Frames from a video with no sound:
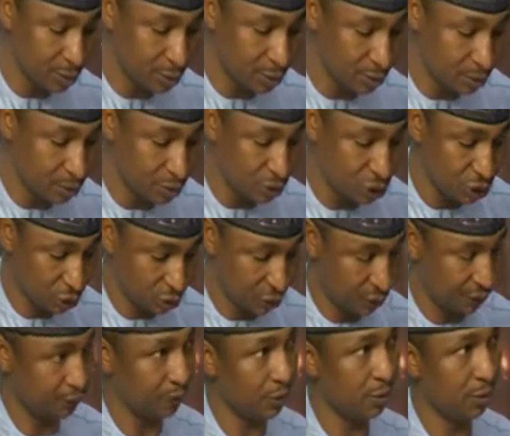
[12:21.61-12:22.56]
instance. some
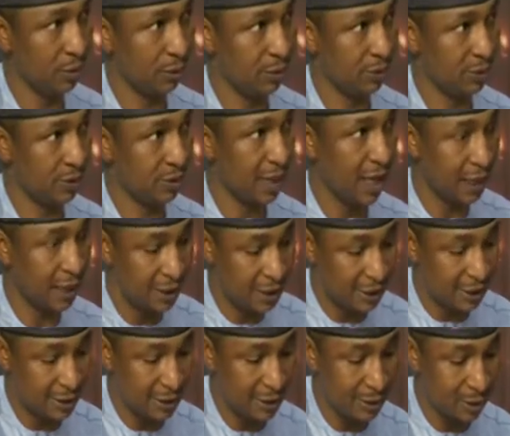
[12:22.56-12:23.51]
shortfalls. And
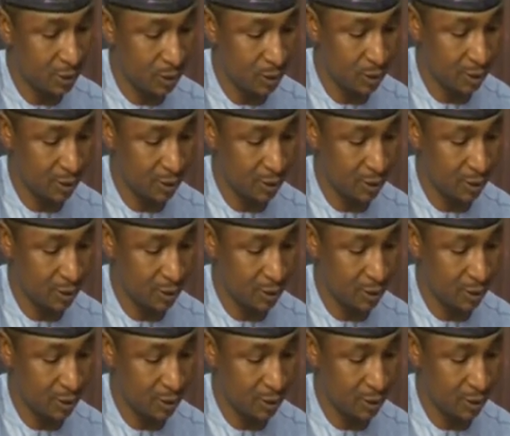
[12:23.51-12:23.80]
this is,